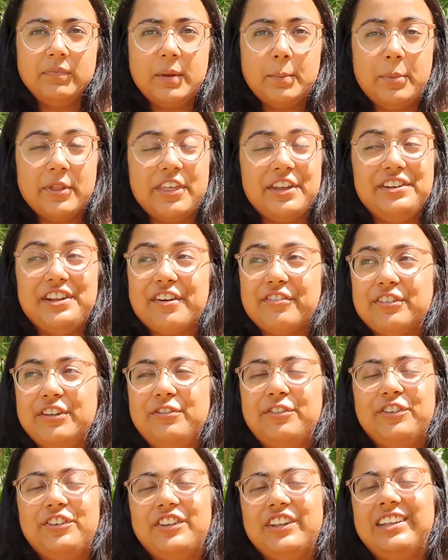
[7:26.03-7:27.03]
But they definitely
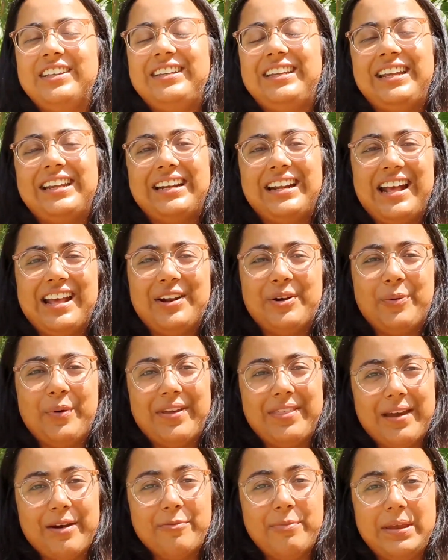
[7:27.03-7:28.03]
facilitated it in a way
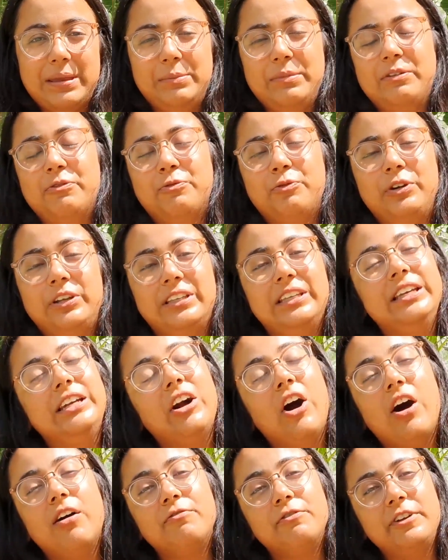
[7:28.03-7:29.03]
that made me really
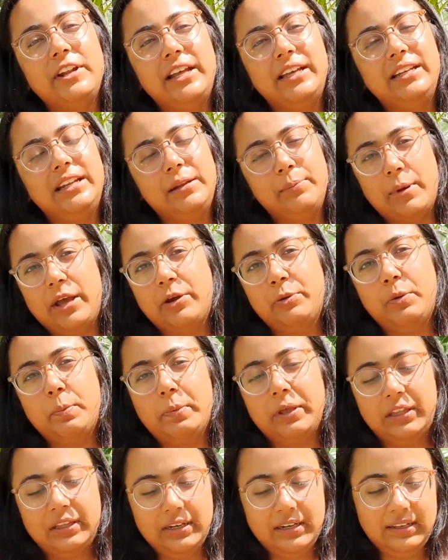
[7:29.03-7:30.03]
confident in my own
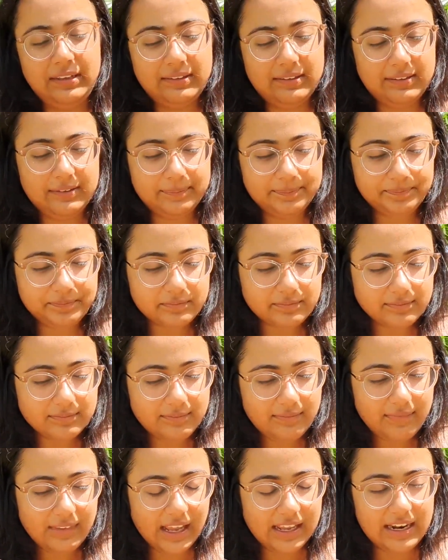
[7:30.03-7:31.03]
abilities.
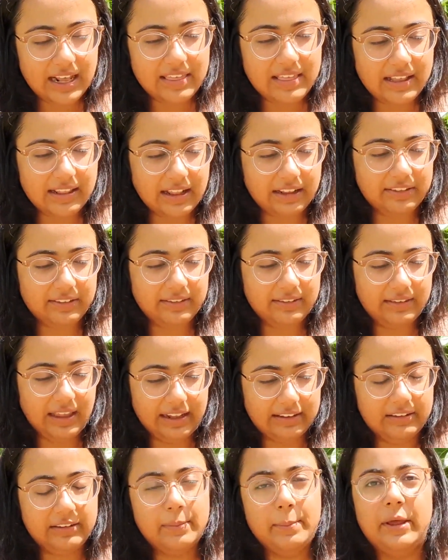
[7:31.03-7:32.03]
And I think that's
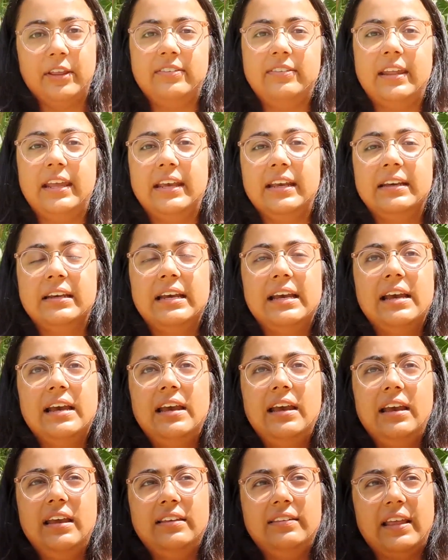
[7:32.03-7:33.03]
the best thing,
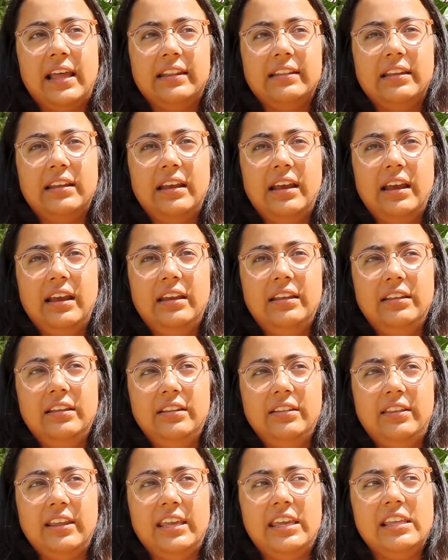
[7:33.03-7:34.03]
is that
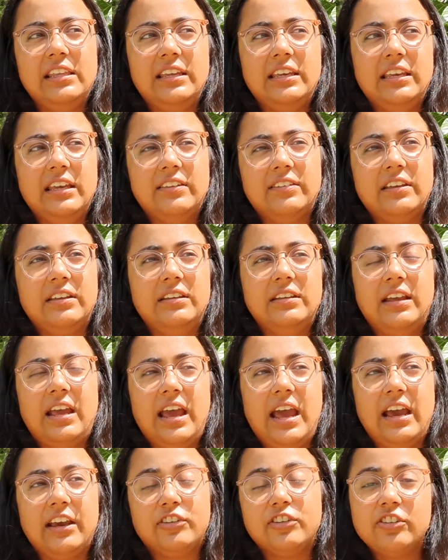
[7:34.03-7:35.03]
the healing isn't
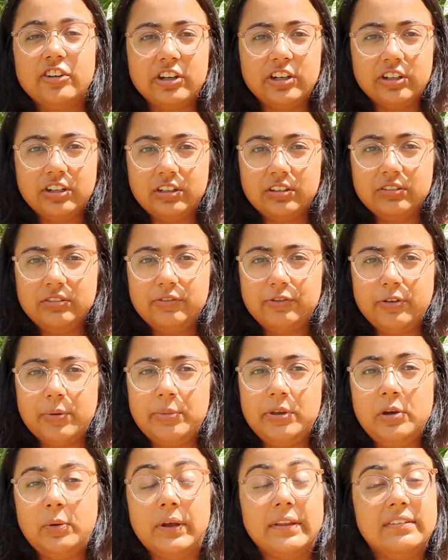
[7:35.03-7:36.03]
external from
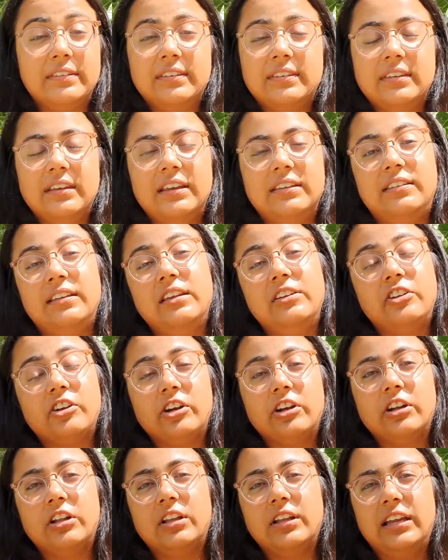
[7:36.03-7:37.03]
you, it's
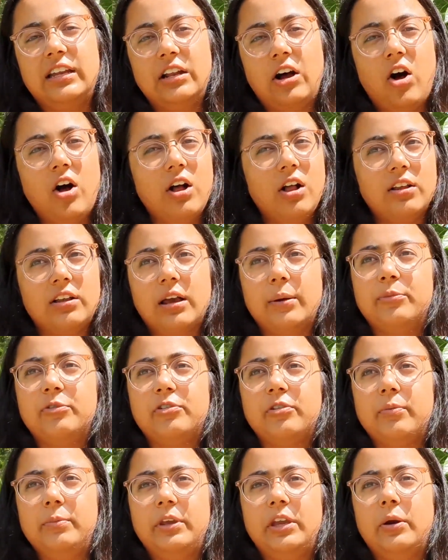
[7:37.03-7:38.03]
internal. It all comes
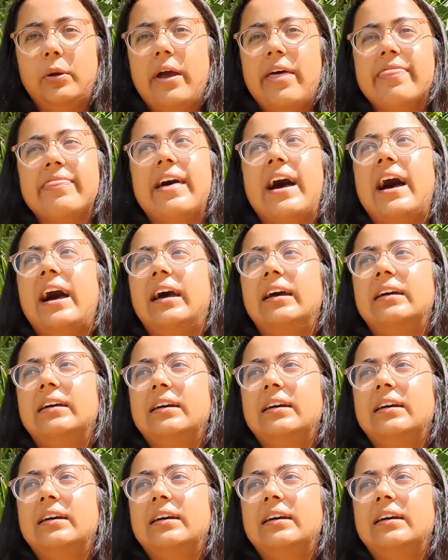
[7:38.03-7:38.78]
from you, and that